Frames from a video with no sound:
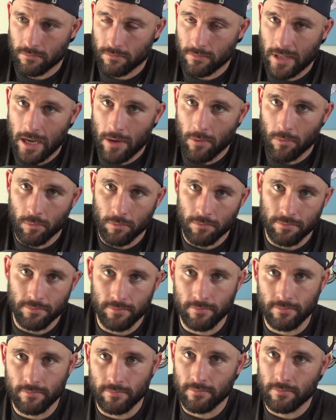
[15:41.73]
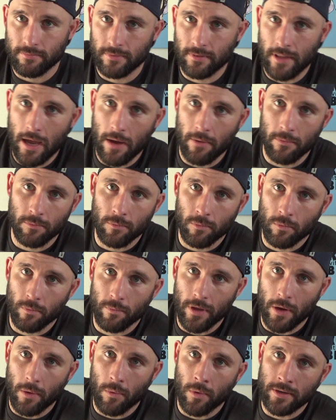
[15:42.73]
that
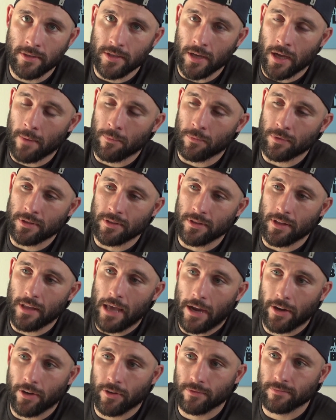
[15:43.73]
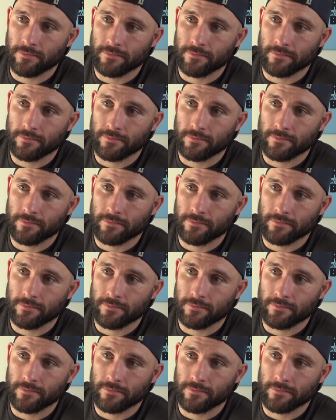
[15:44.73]
one time when that